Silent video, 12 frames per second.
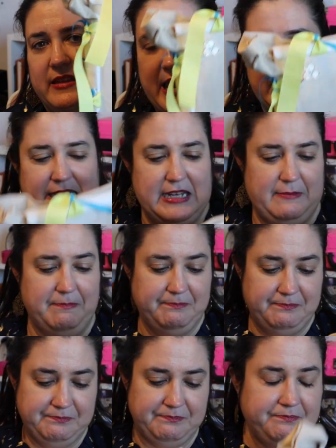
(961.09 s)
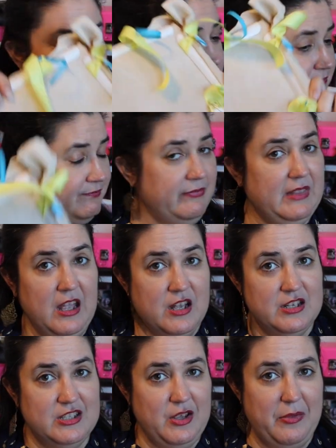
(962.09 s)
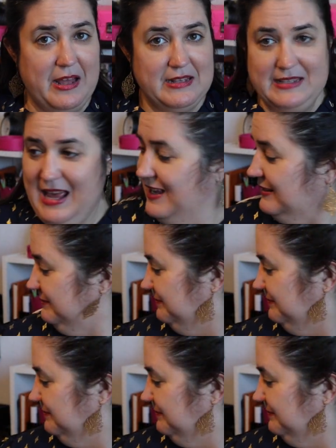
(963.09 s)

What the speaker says: the 18. So that's that.